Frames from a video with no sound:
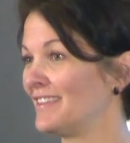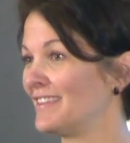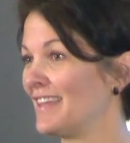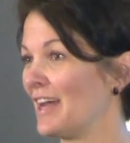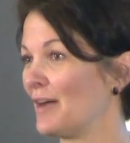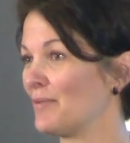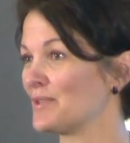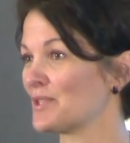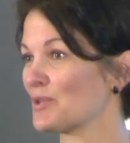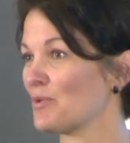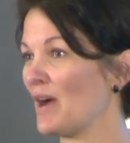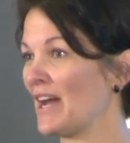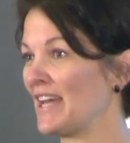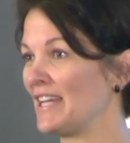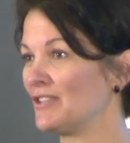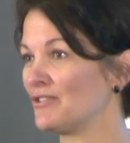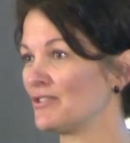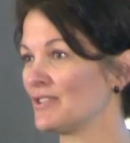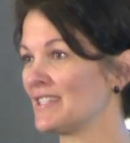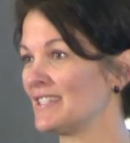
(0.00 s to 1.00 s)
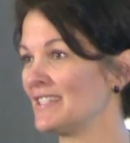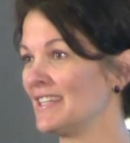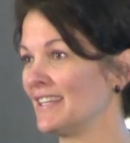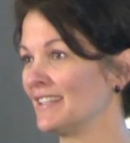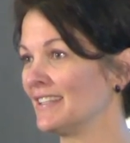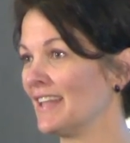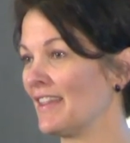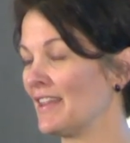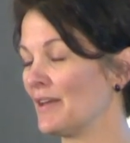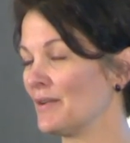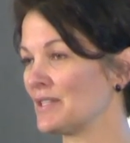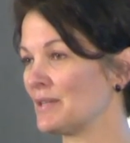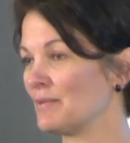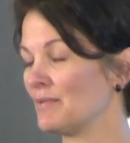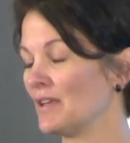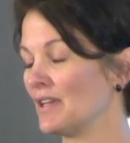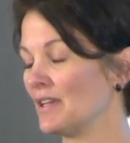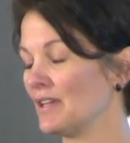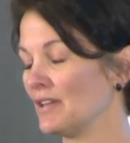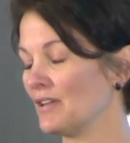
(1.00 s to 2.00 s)
That was quite interesting. Like, there was a
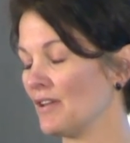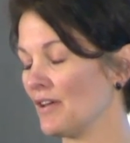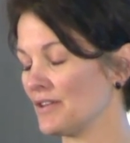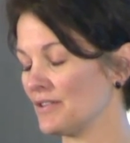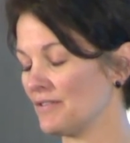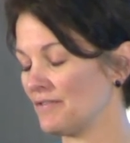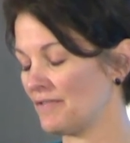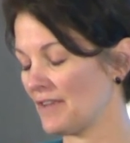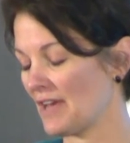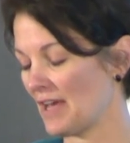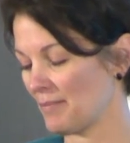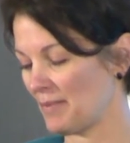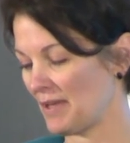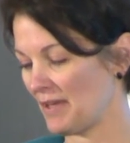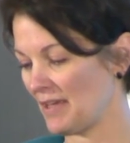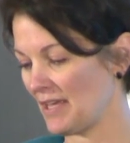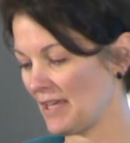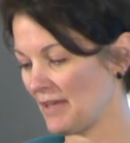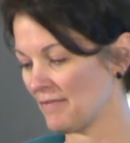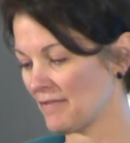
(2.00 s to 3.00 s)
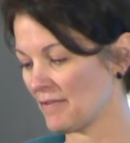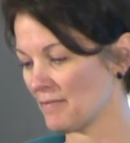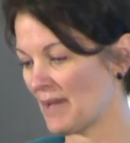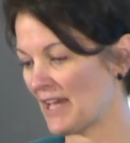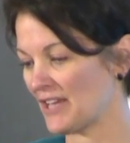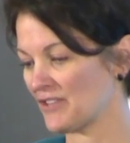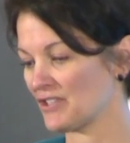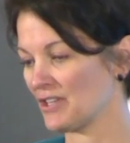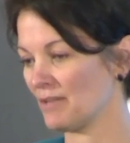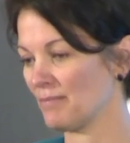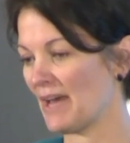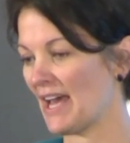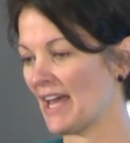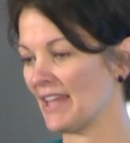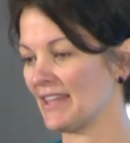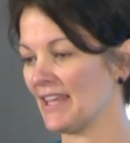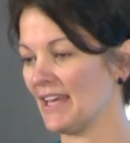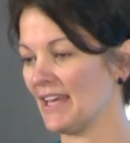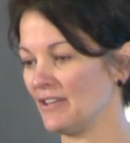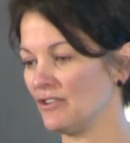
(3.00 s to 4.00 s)
lot of information
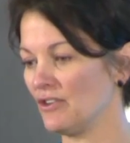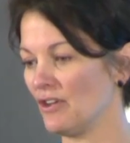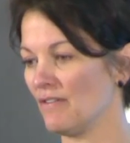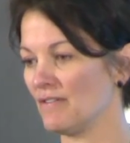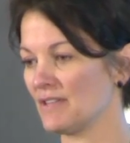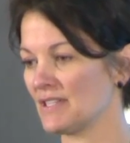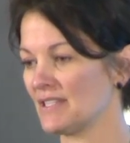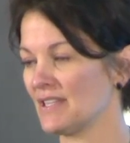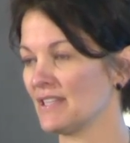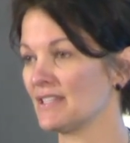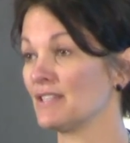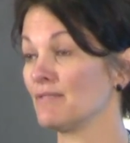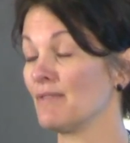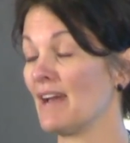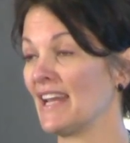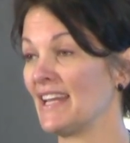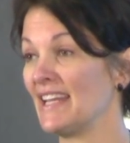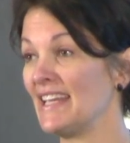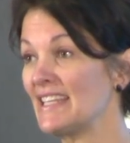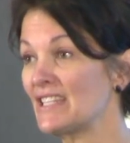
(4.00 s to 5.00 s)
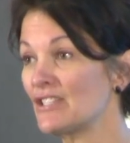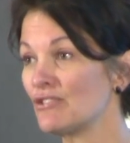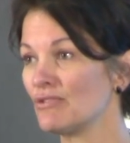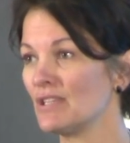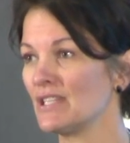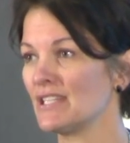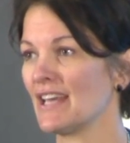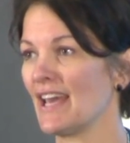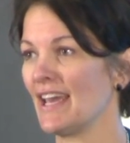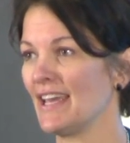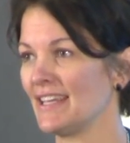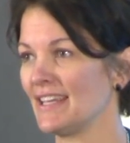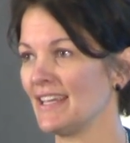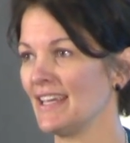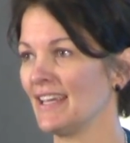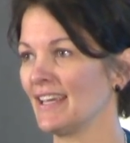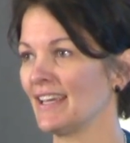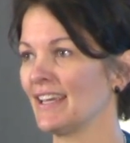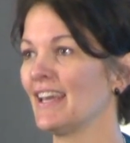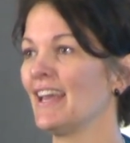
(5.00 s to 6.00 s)
about nervousness around history
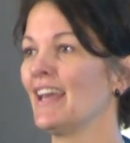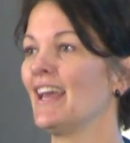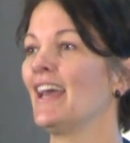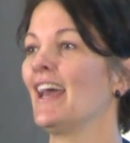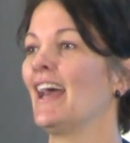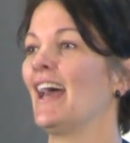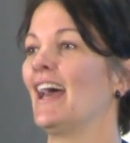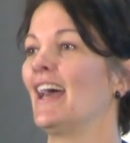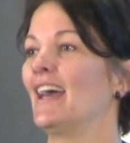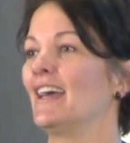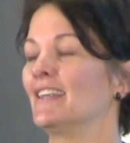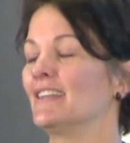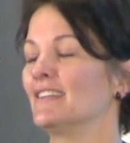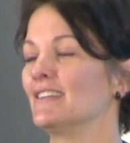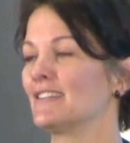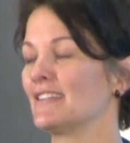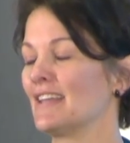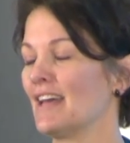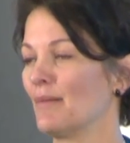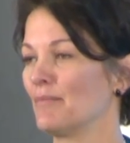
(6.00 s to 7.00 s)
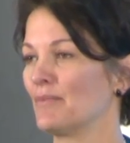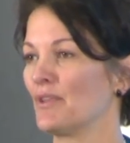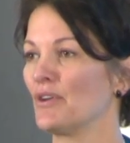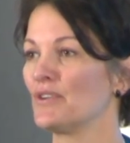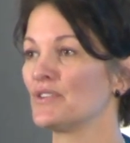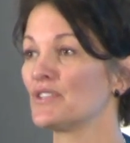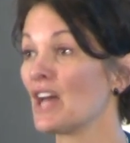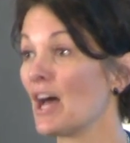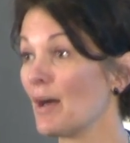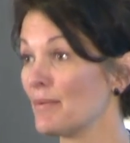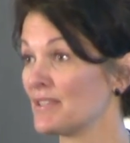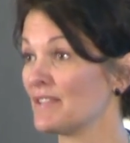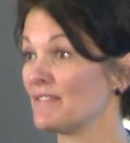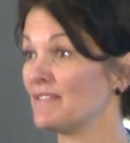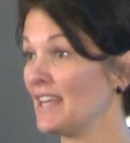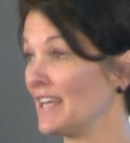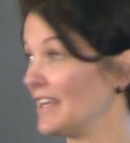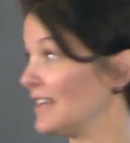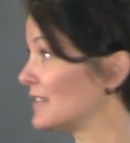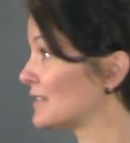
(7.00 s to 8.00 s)
taking and those types of
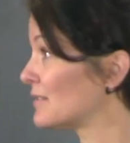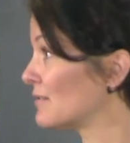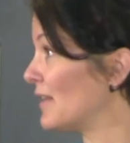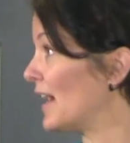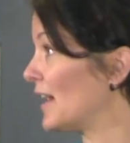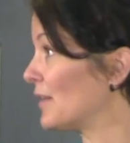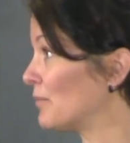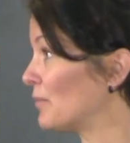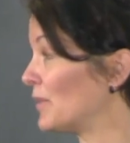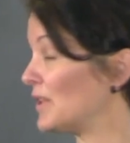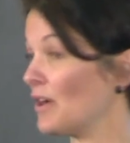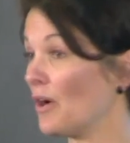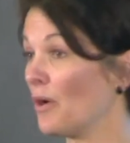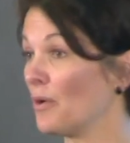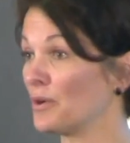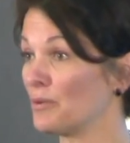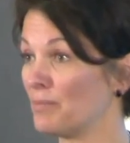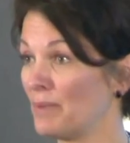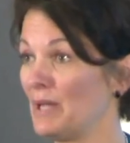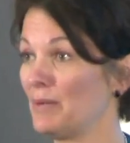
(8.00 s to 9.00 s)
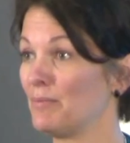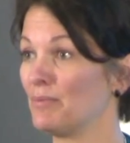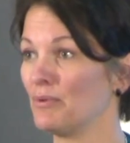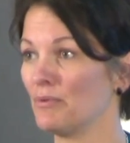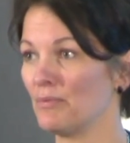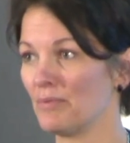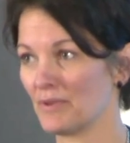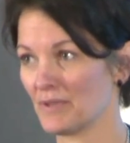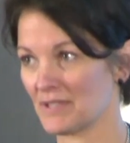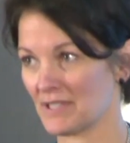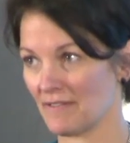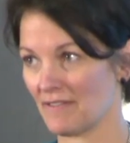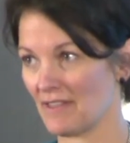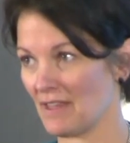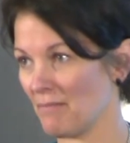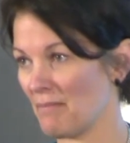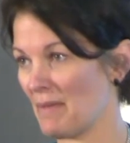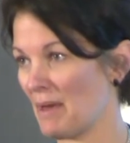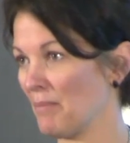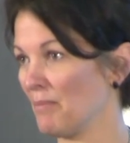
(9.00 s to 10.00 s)
things around with older people because of
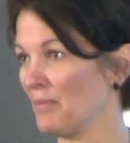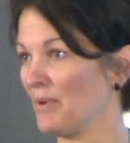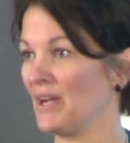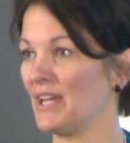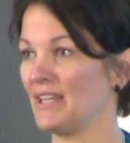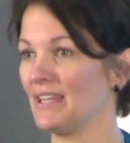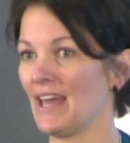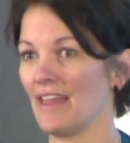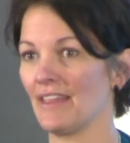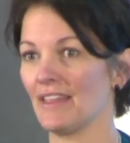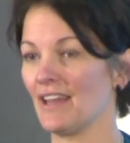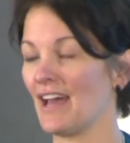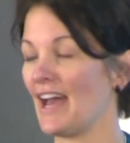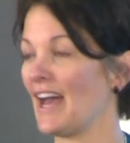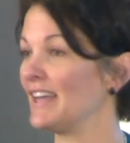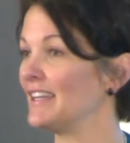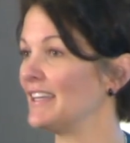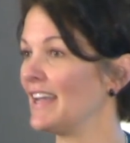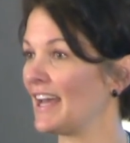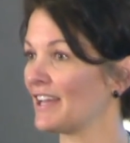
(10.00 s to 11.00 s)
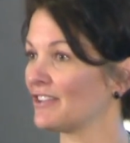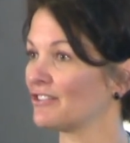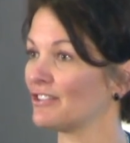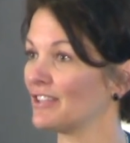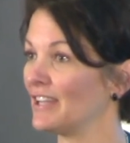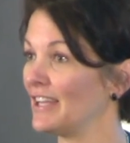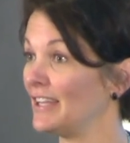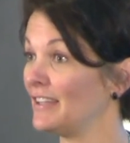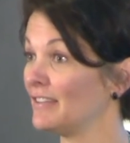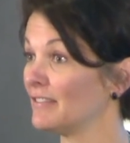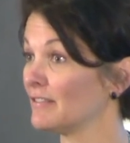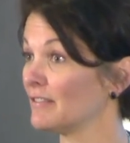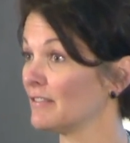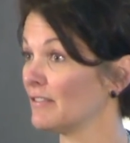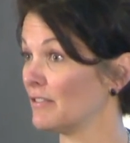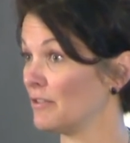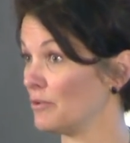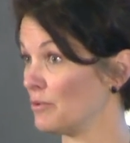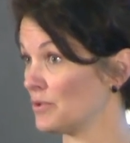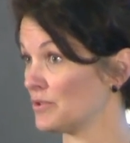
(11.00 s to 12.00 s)
their memory and that I hadn't actually
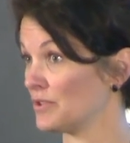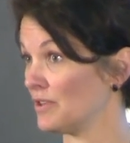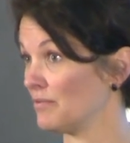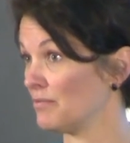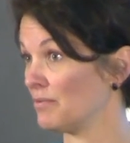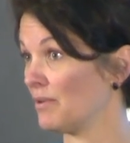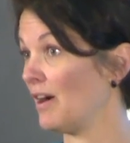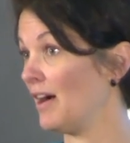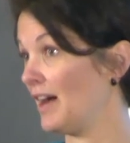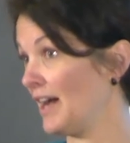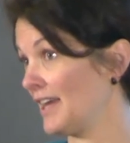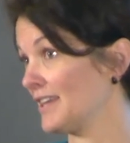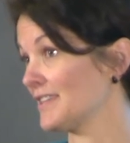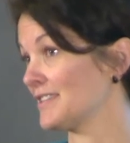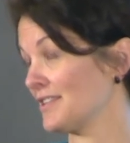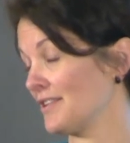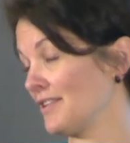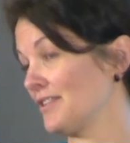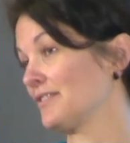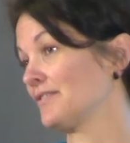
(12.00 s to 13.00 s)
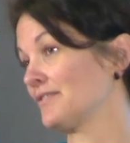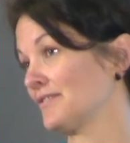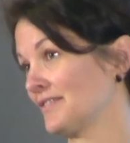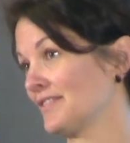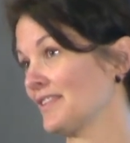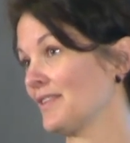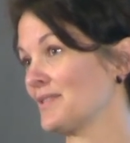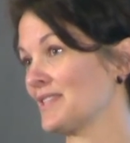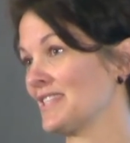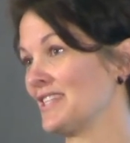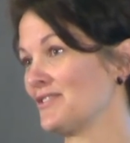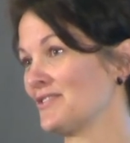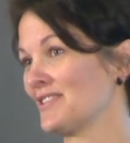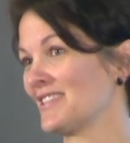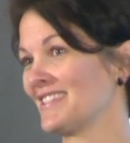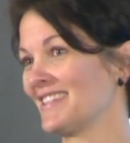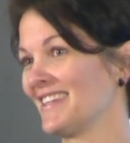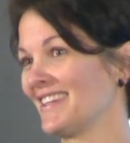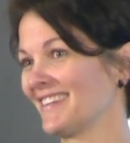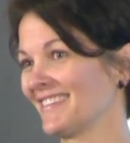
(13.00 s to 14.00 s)
thought of prior. So it was
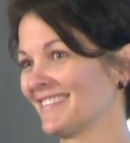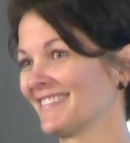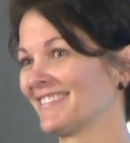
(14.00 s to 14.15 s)
interesting.